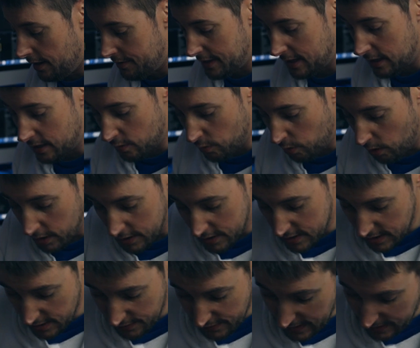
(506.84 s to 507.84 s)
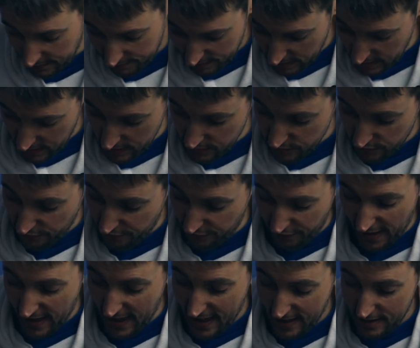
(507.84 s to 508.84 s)
I think the quality of it is
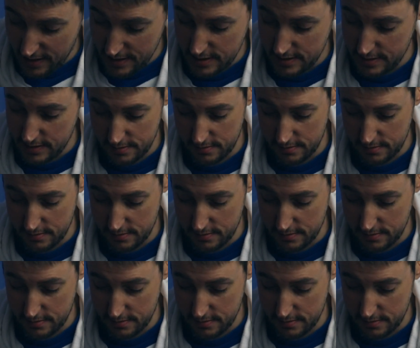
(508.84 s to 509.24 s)
fair.